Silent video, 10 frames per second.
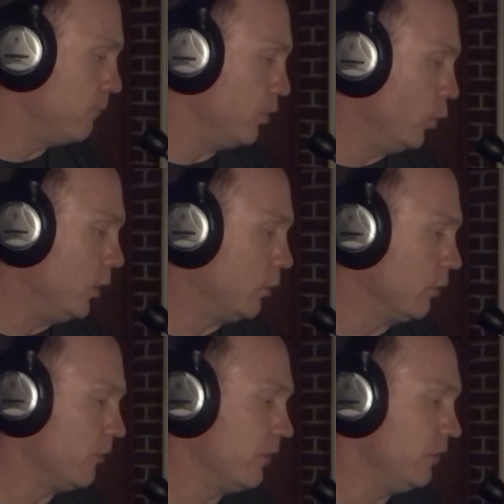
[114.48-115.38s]
no
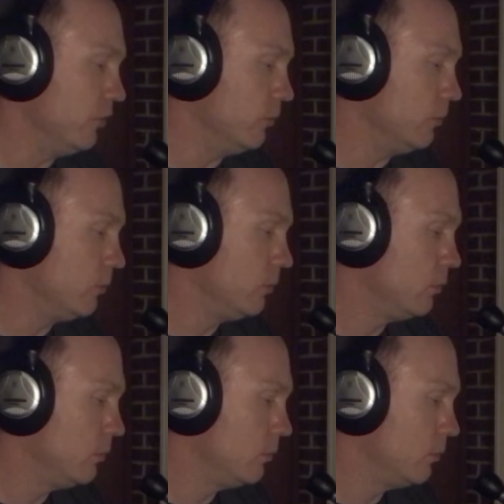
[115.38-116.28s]
equalization.
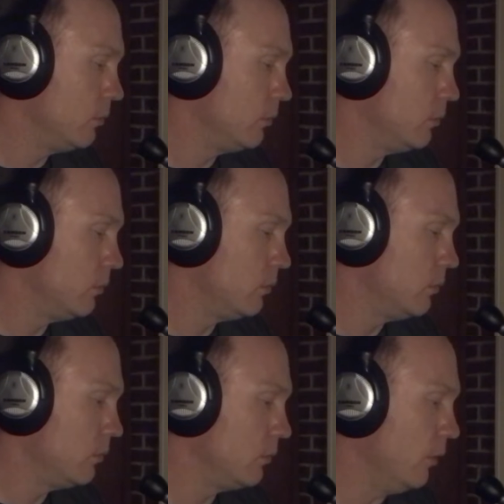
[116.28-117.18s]

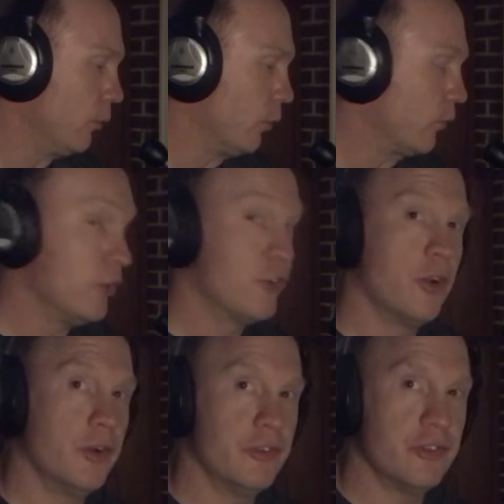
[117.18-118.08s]
The
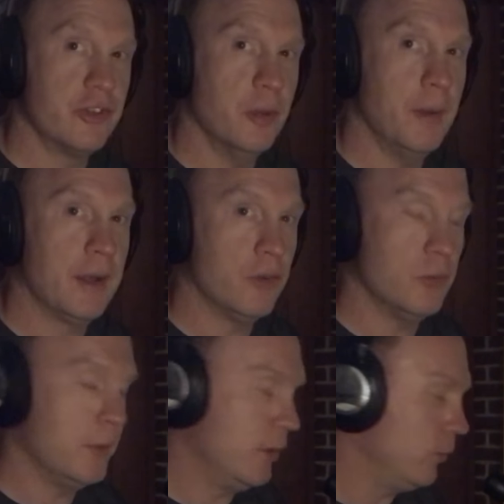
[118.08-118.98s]
refrigerator just cut back on, by the